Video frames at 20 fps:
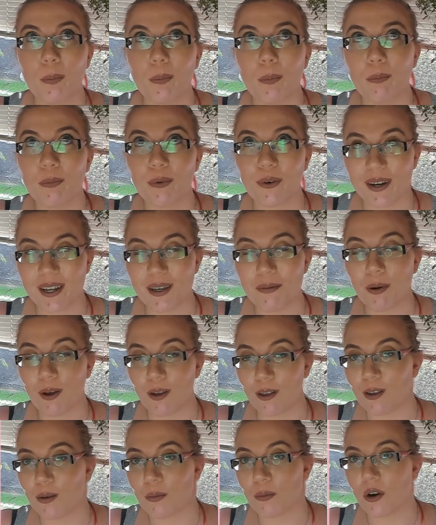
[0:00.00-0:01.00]

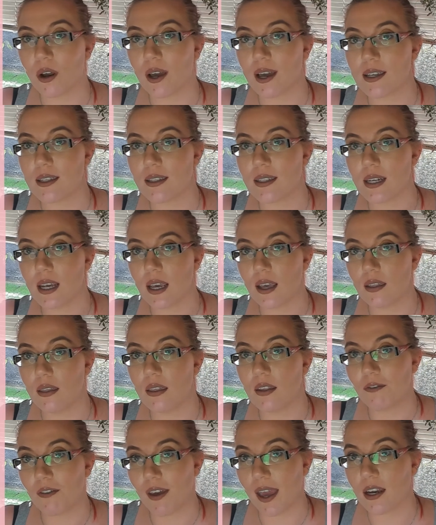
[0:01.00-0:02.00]
pre-polymerized in the
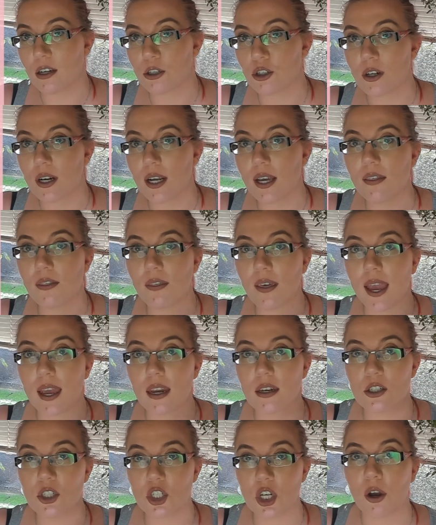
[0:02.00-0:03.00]
factory
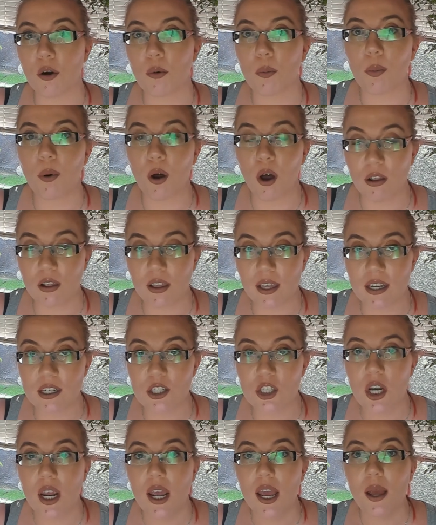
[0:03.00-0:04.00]
than gel
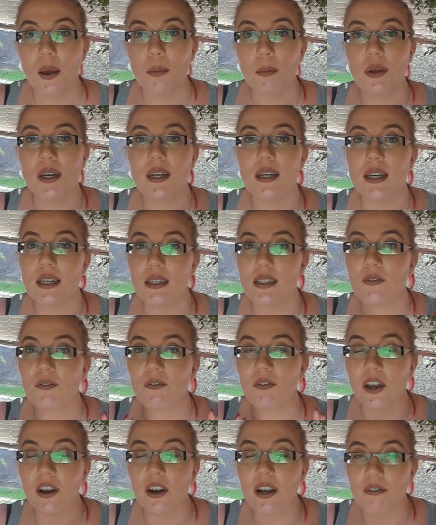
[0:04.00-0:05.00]
polish, but it is
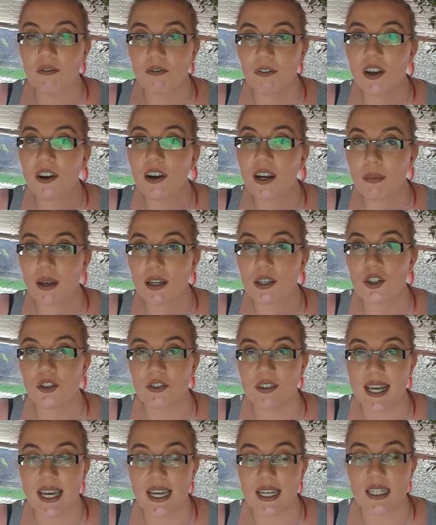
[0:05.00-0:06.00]
very, very much
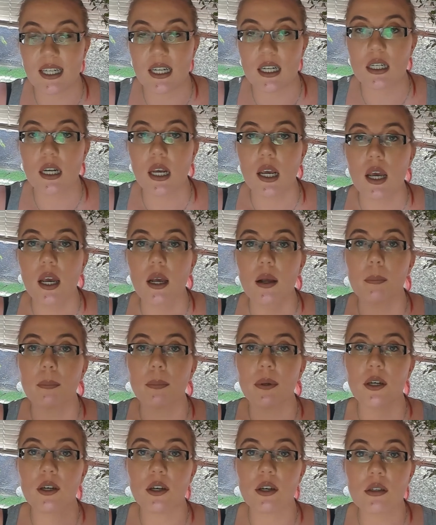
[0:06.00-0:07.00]
related.
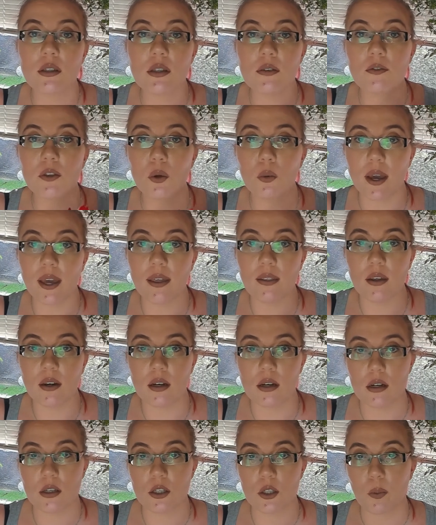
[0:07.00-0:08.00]
Because of the way that
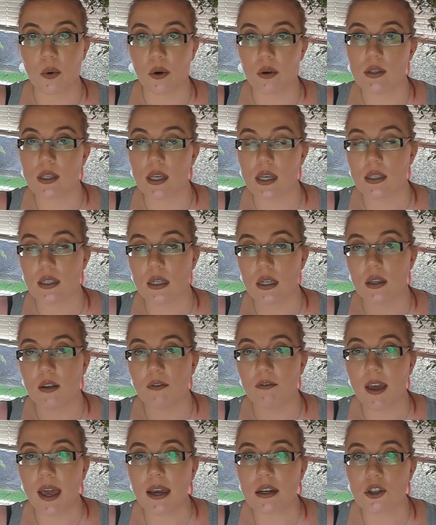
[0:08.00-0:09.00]
it is processed in the
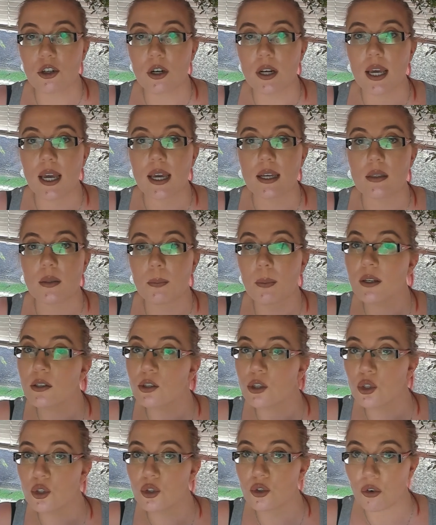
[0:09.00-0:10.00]
factory, it's
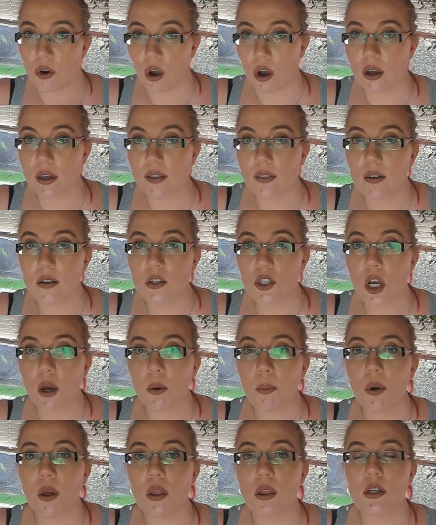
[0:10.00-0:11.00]
much stronger than gel
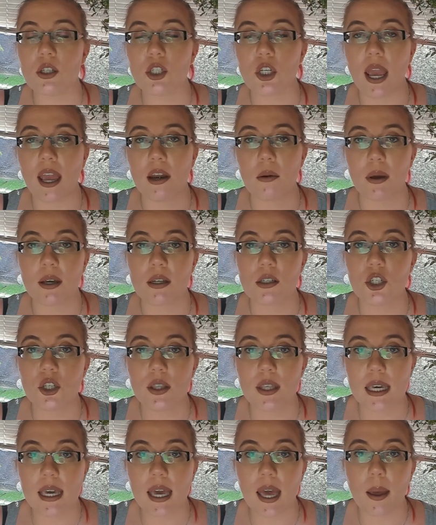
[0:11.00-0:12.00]
polish and much
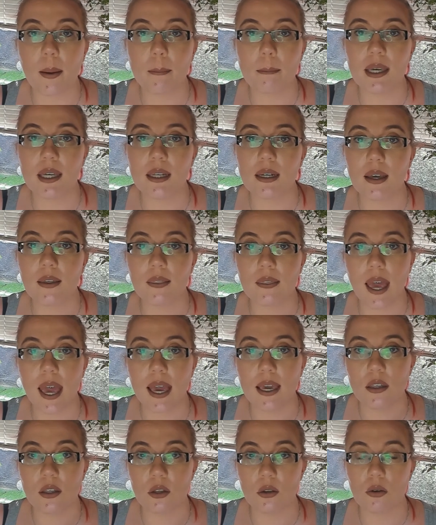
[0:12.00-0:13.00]
thicker, meaning
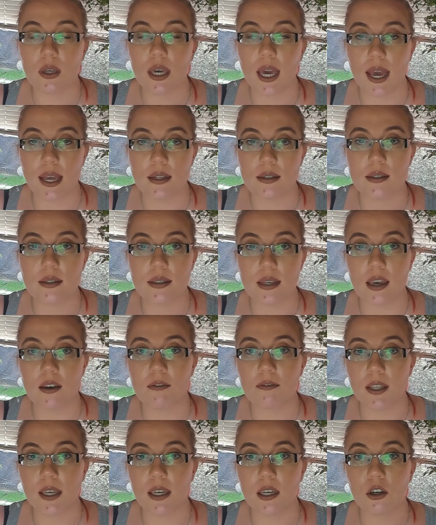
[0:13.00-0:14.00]
that you can
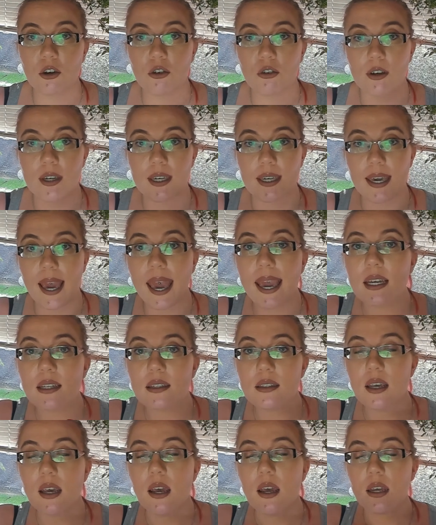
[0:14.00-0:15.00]
safely
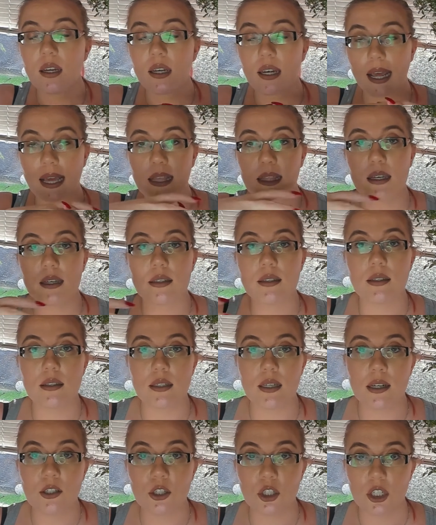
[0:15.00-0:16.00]
create nail
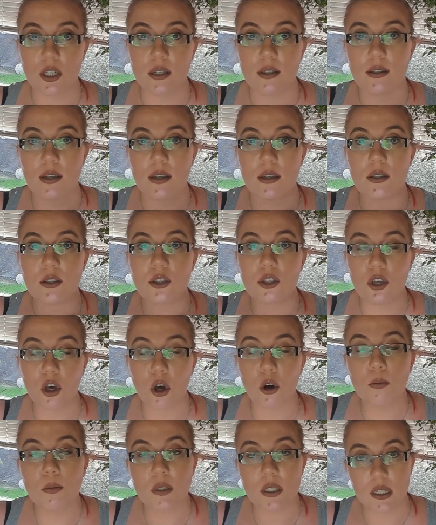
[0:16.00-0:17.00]
extensions and
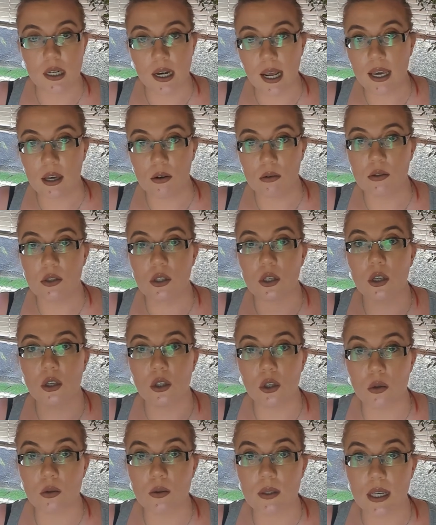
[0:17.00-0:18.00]
sculpt nails
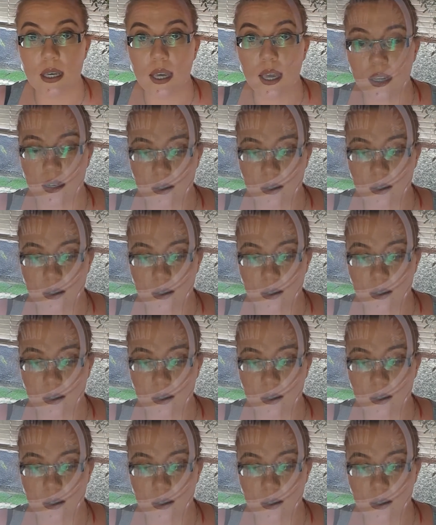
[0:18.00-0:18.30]
using it.